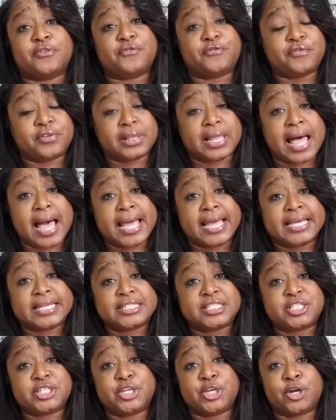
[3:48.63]

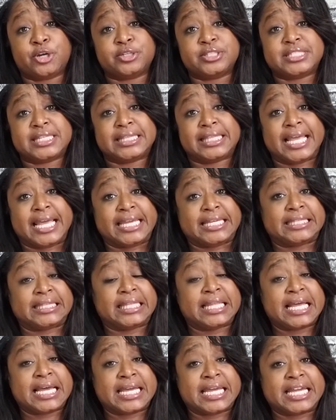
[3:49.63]
flights, your delayed
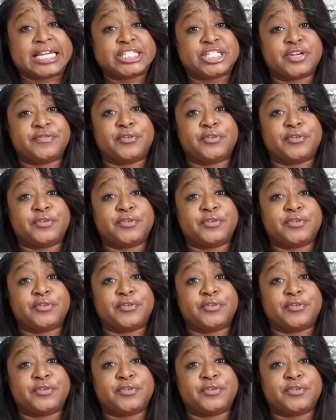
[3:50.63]
luggage.